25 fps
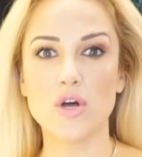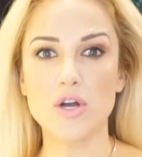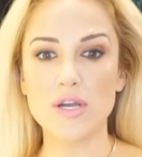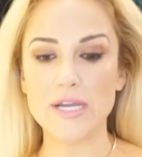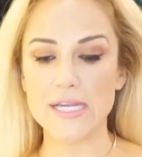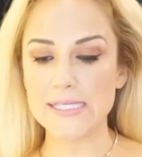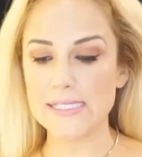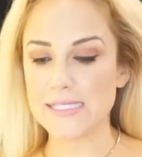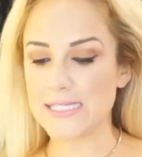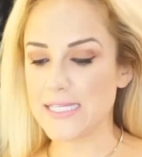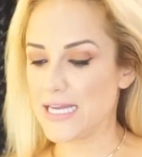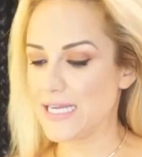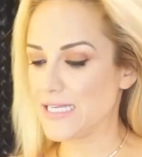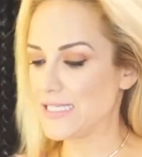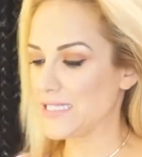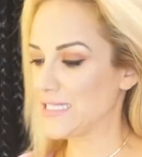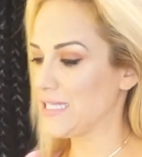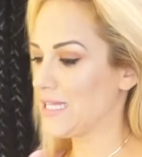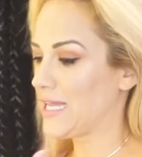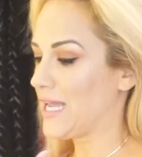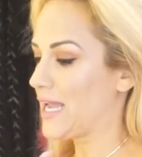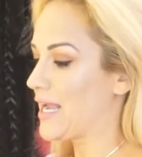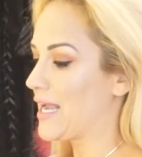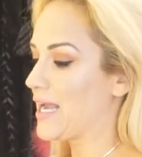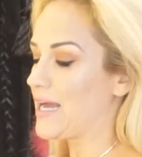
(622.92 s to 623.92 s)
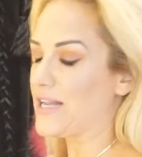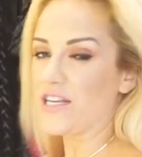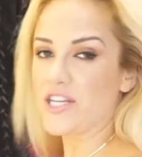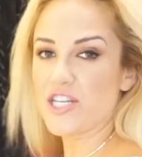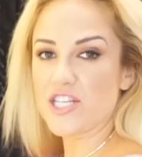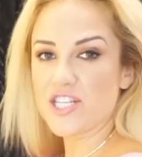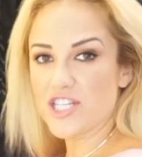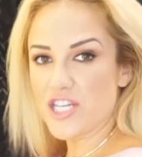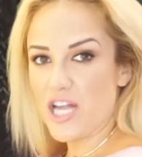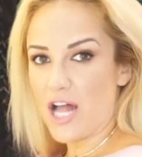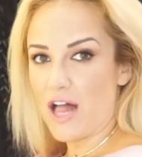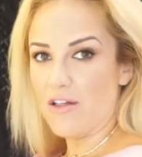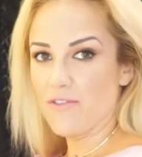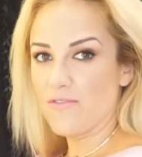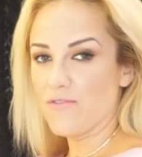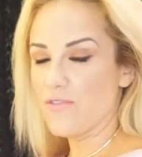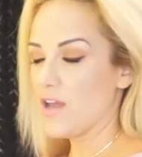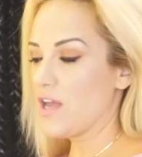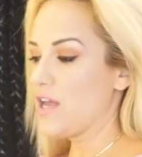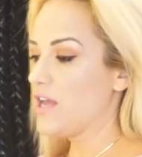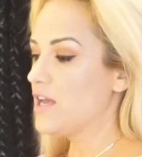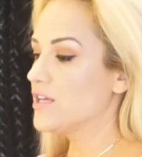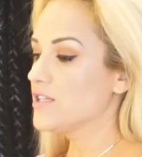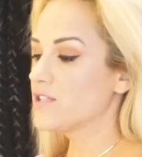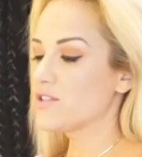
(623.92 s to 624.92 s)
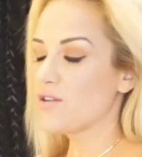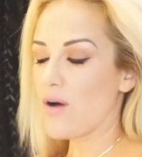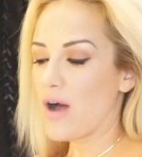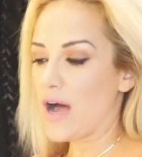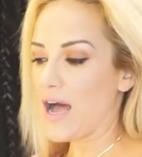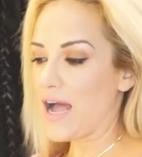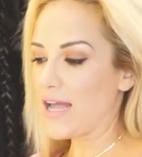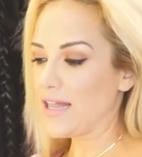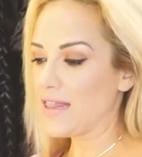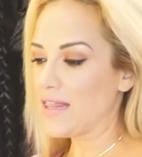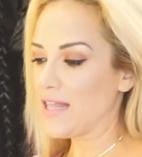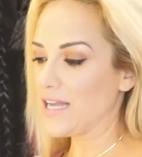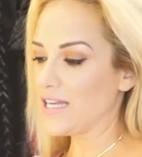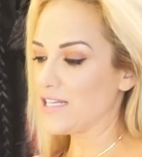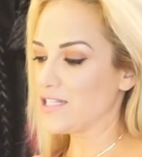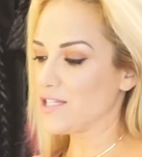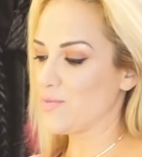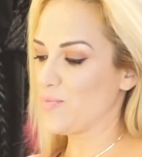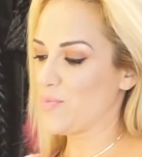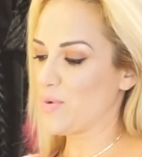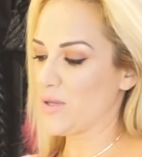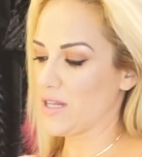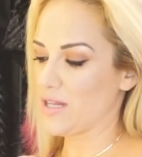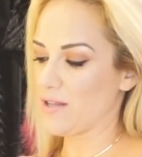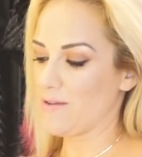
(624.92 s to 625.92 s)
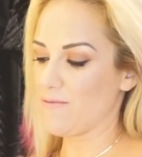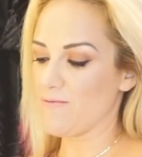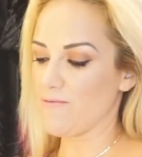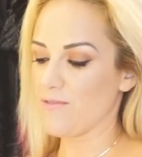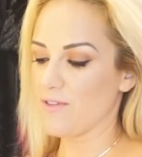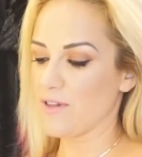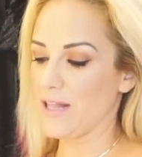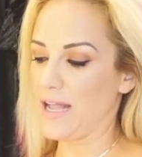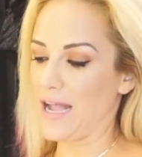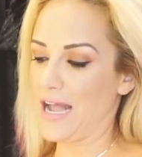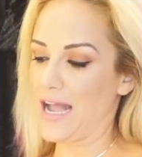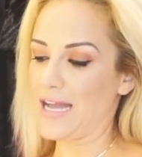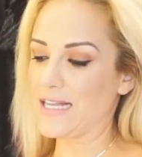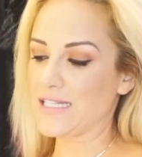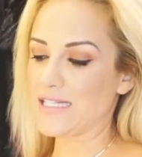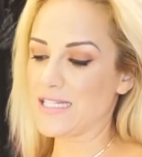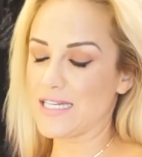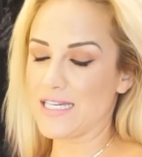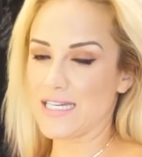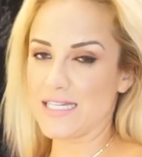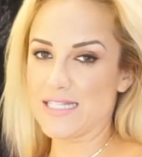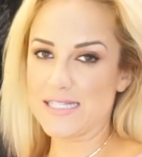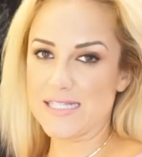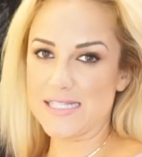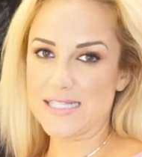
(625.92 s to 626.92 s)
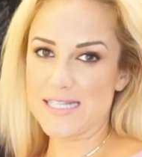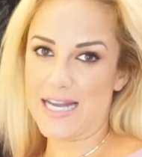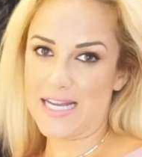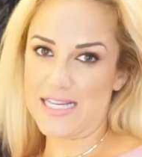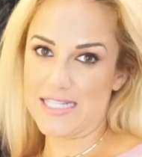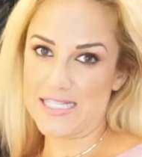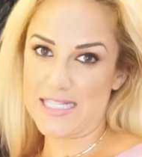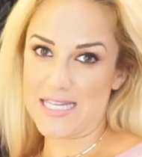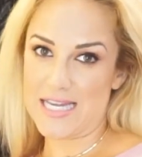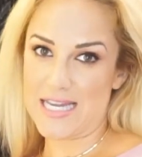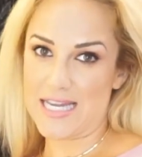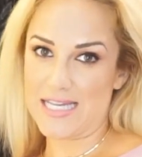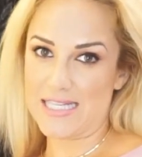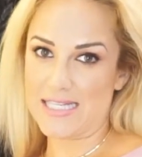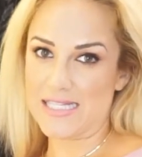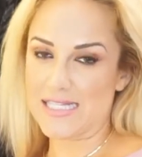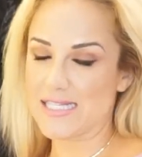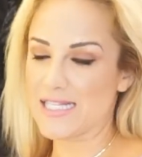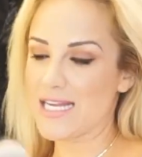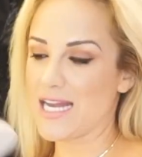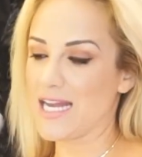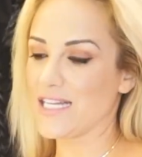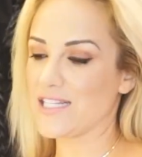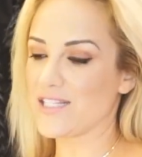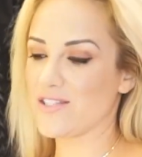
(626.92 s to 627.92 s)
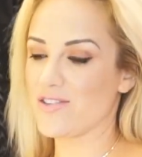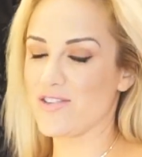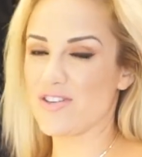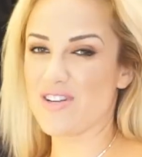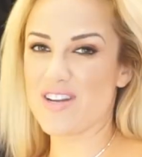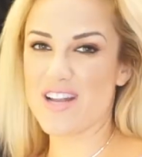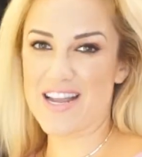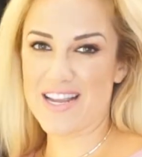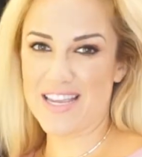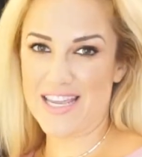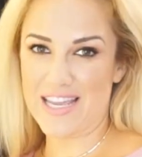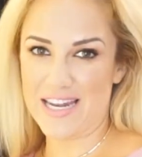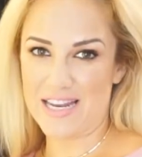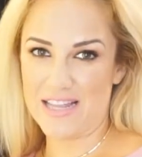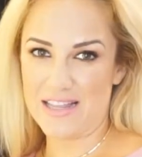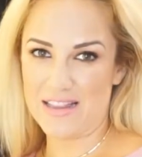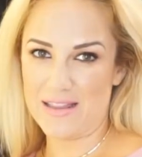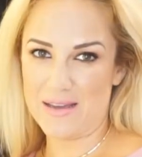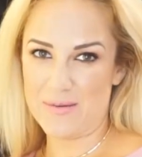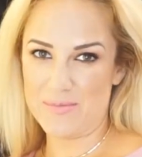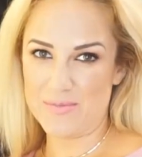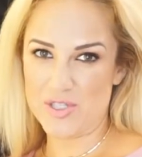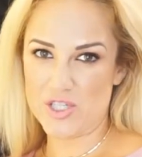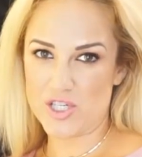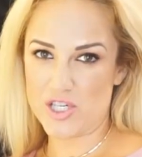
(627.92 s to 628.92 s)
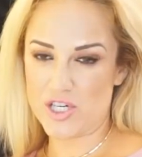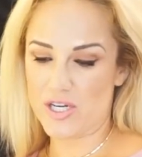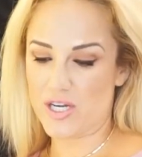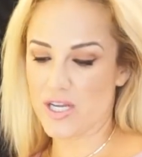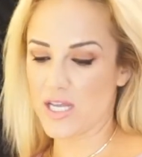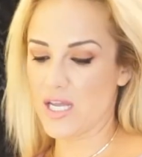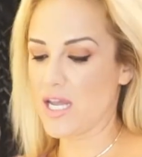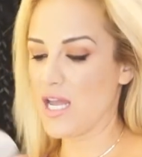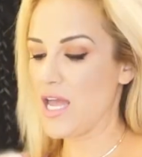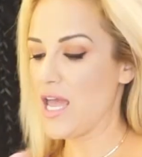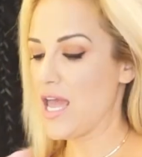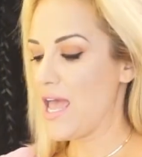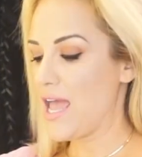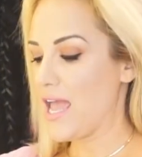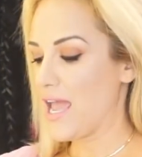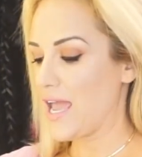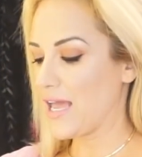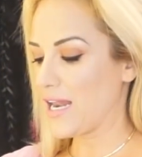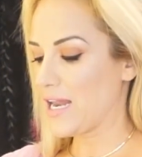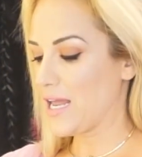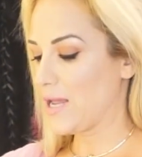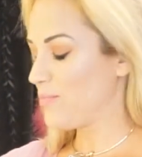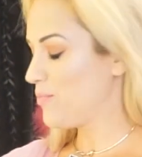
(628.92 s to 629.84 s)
look as nice laying on a shelf. So I like to put them flat inside to inside so you're not getting them dirty. And